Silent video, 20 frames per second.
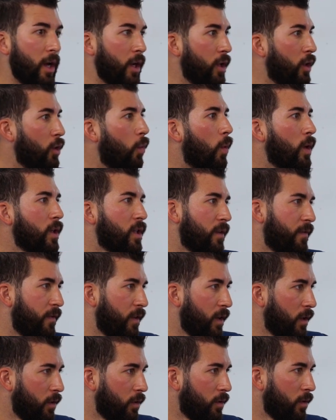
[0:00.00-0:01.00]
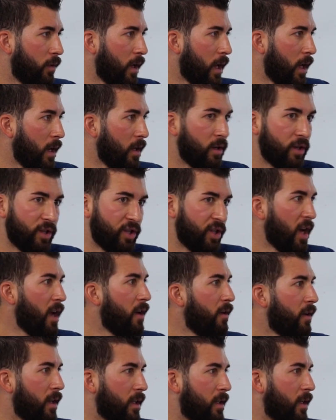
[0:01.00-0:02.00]
You watch a video today,
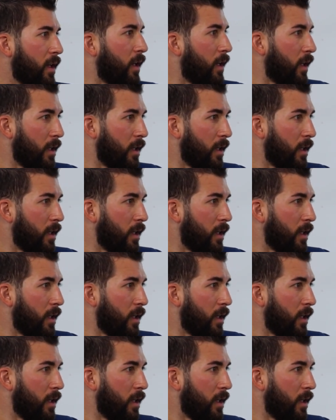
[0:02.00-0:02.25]
share it.